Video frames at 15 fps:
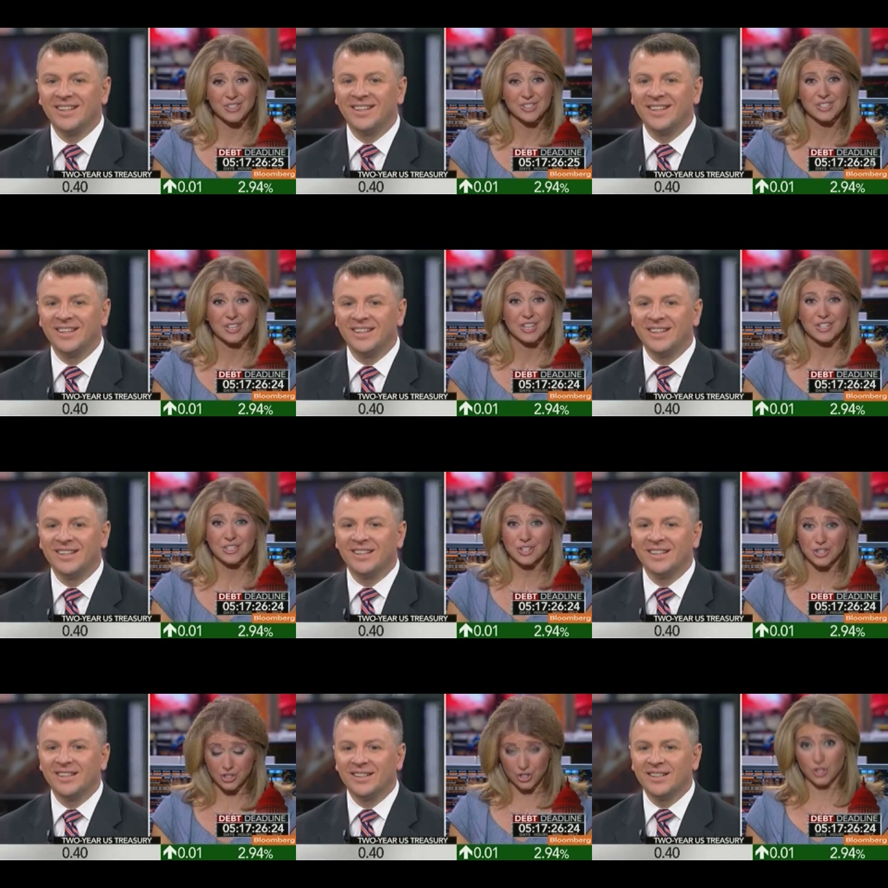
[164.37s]
Speaker 1: else
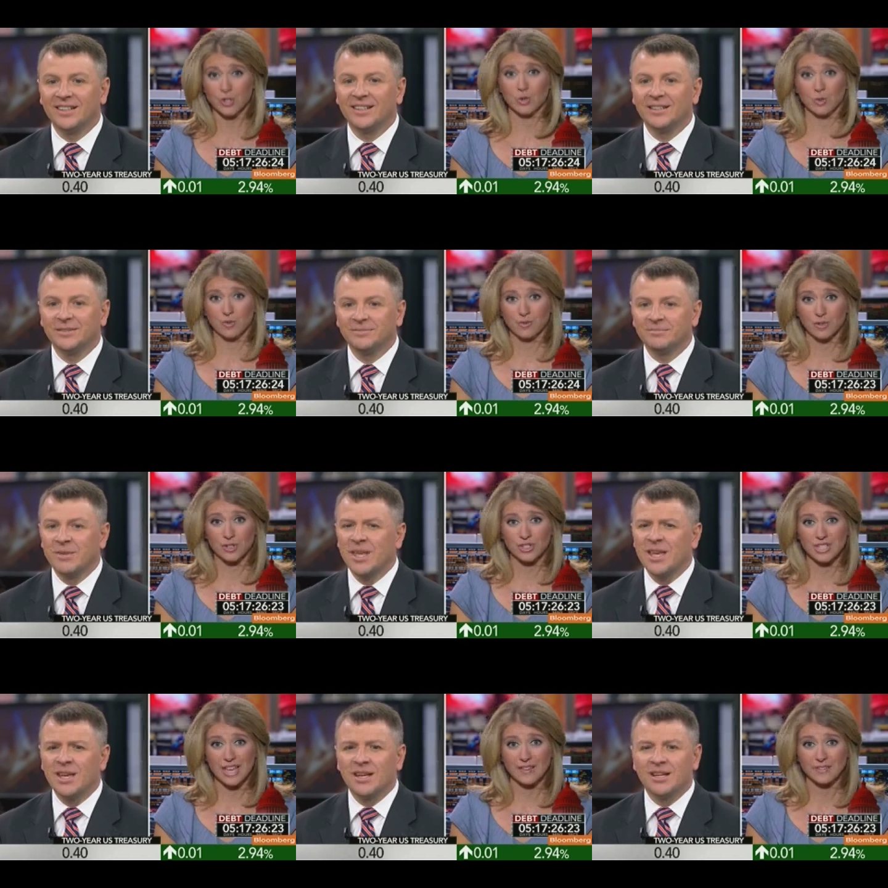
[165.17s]
to do
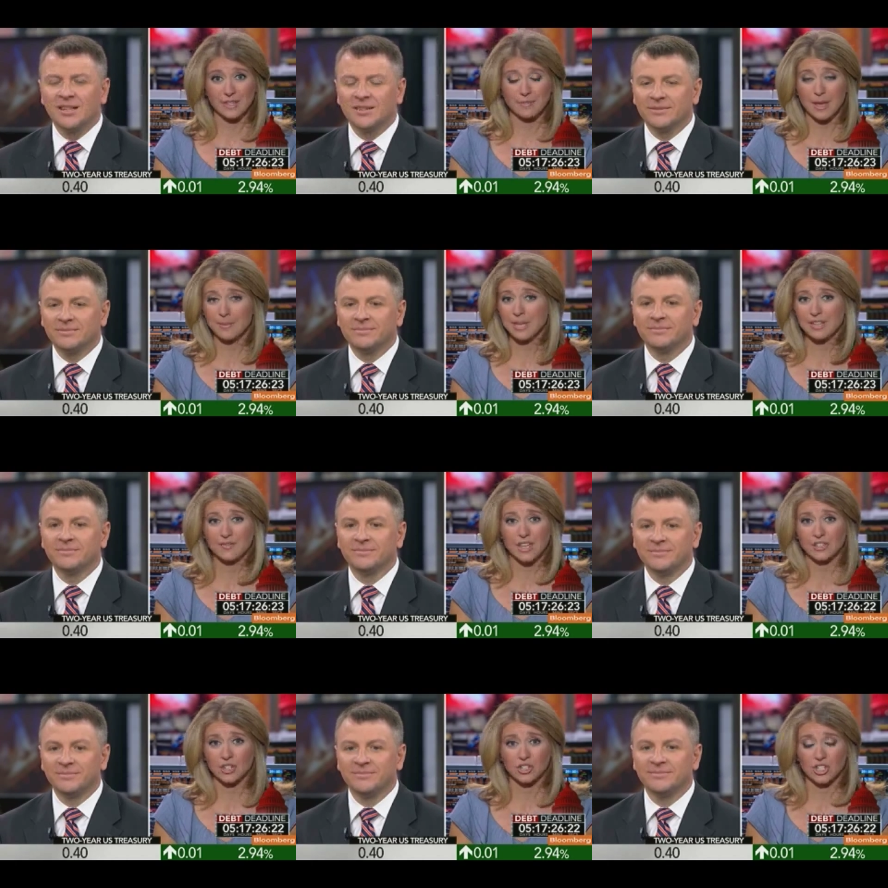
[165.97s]
for safety.
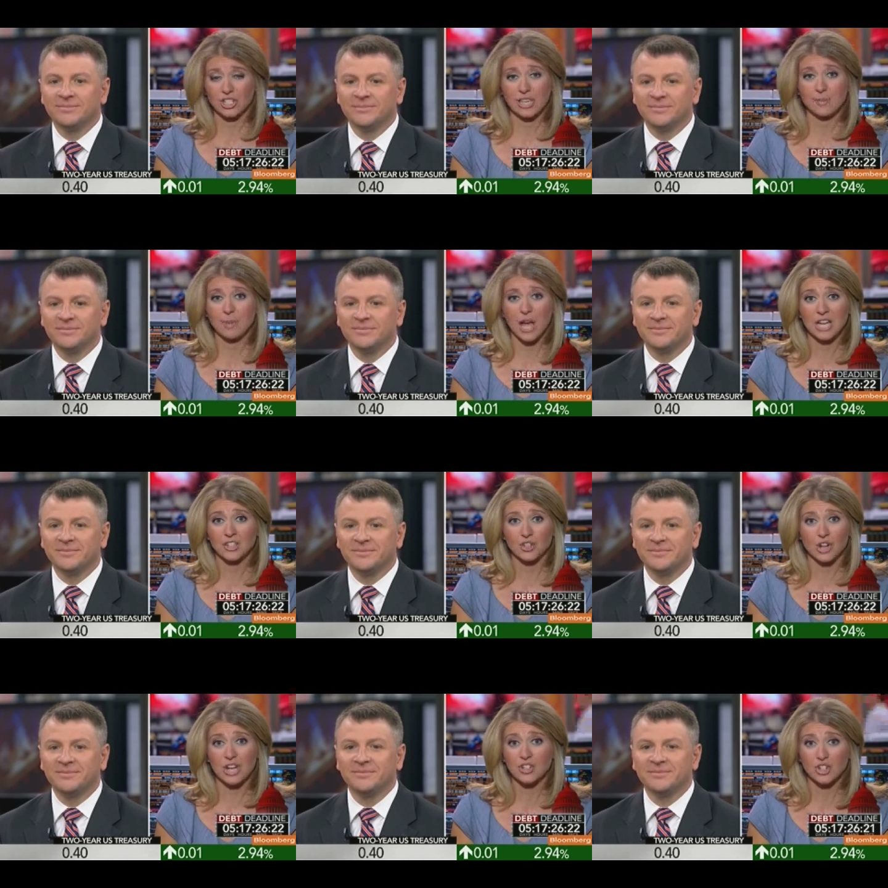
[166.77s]
Maybe investors just keep
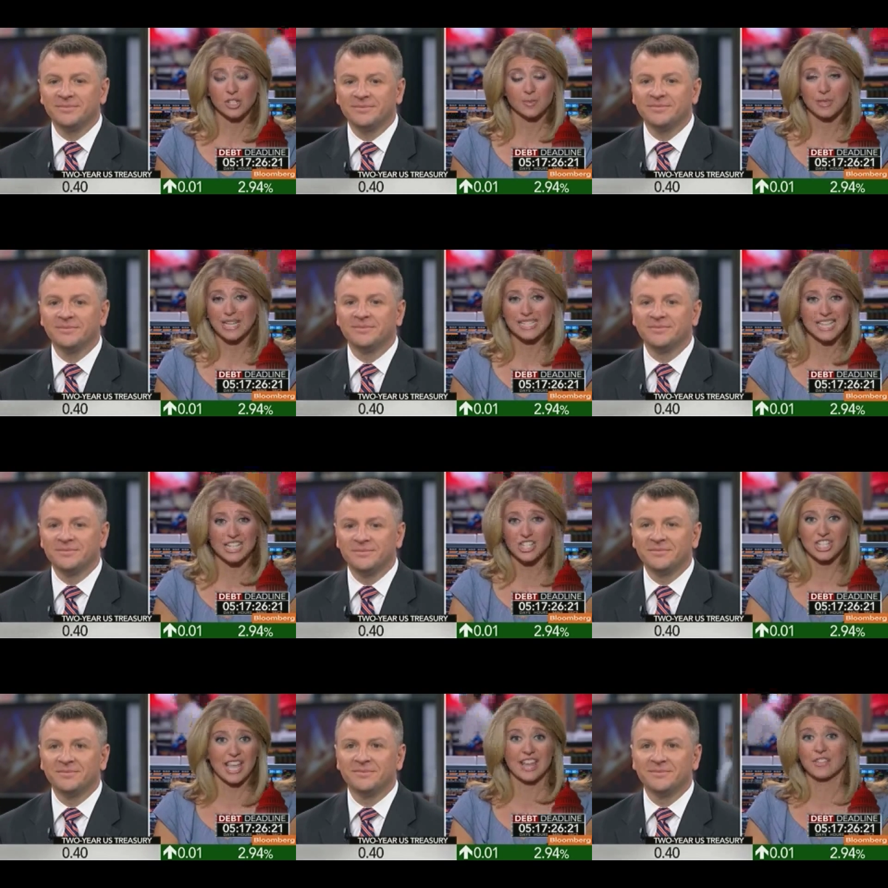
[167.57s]
buying treasuries
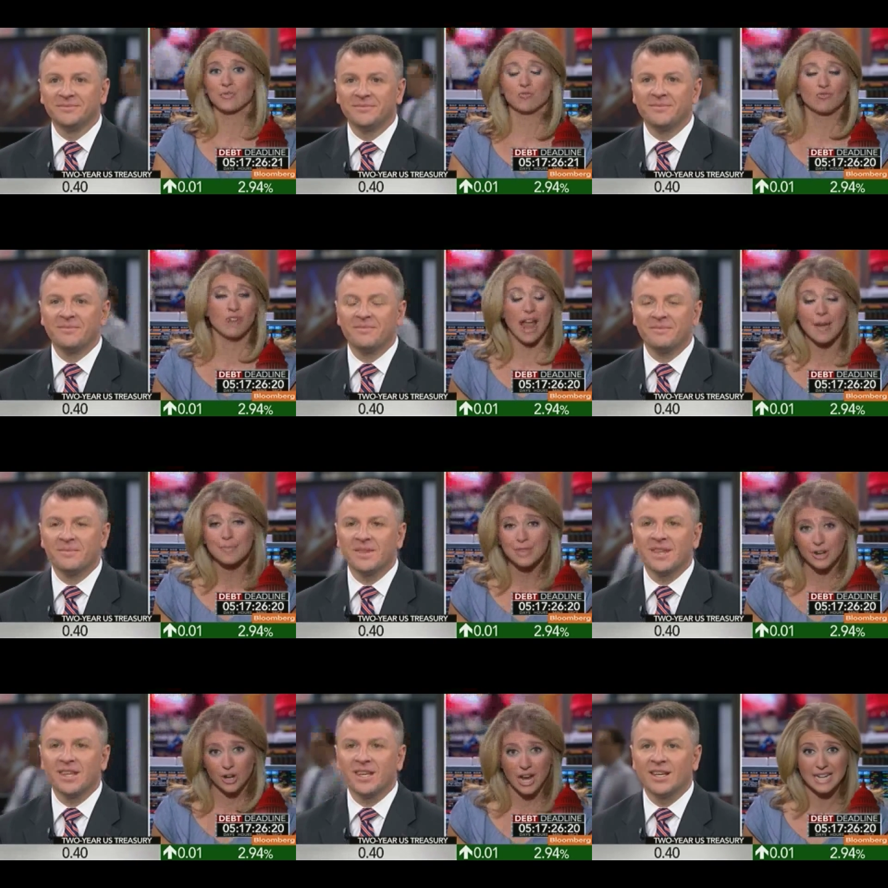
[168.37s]
because they just can't
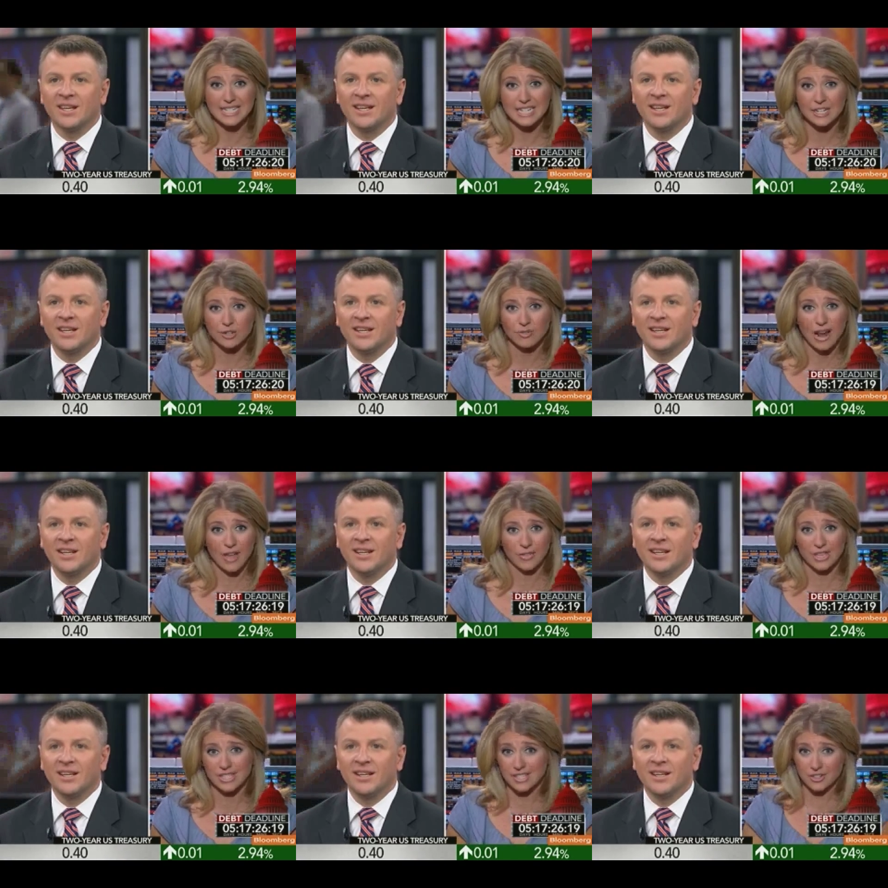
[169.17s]
wrap their
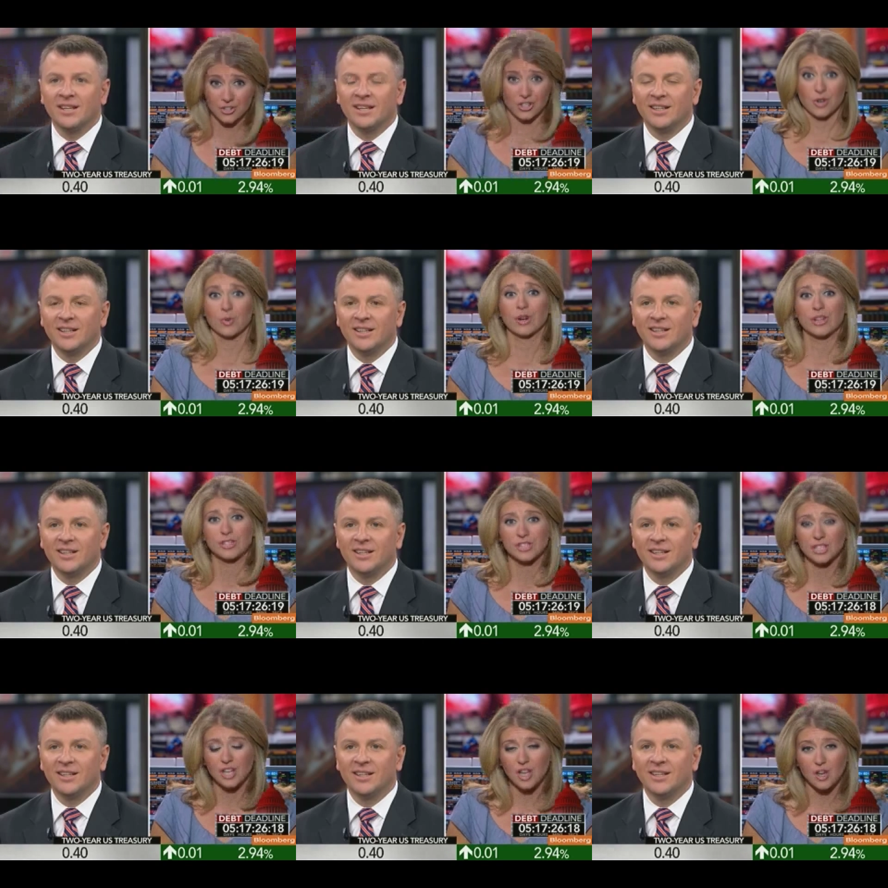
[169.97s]
idea around this and there's
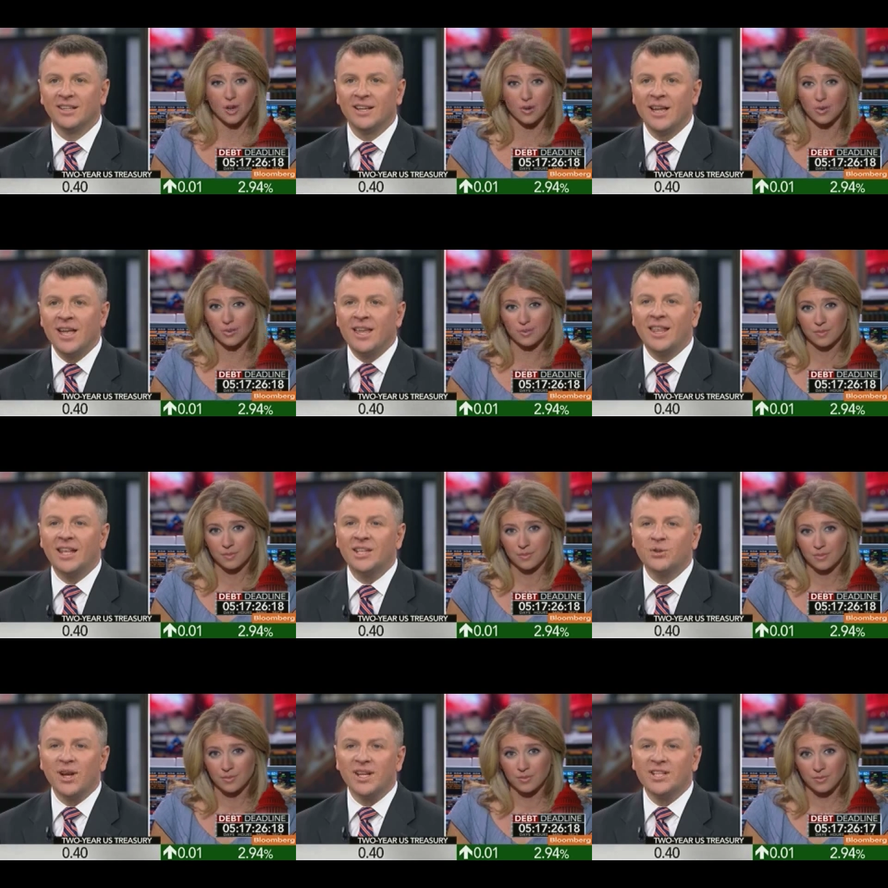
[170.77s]
nowhere else to go.
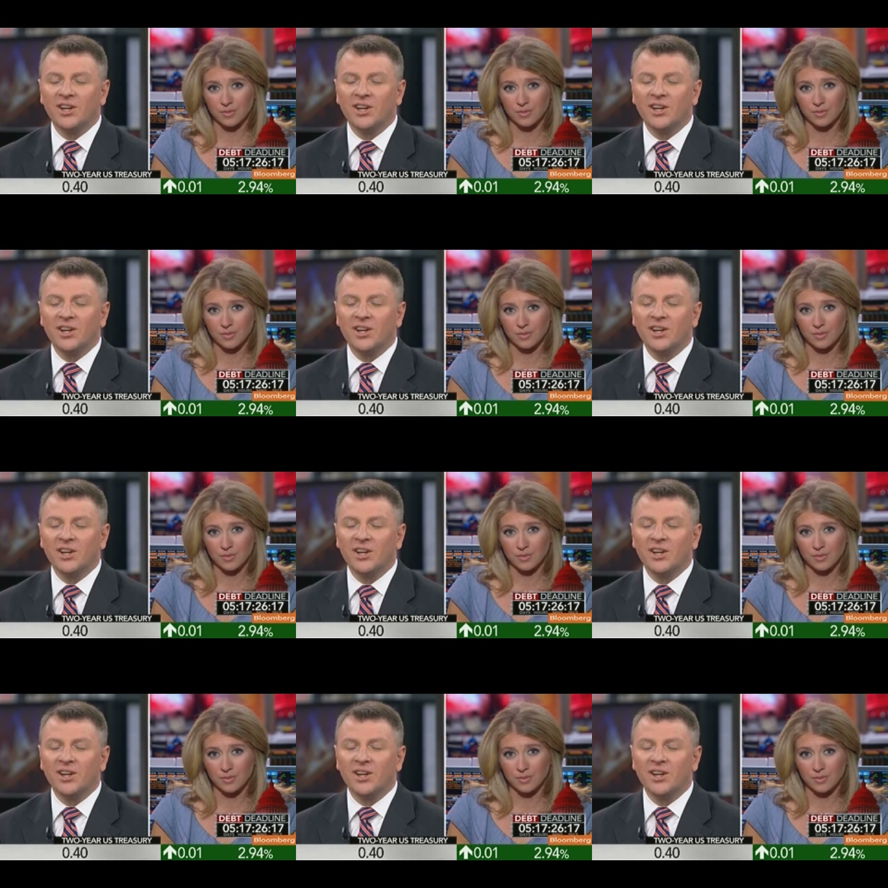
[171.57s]
That's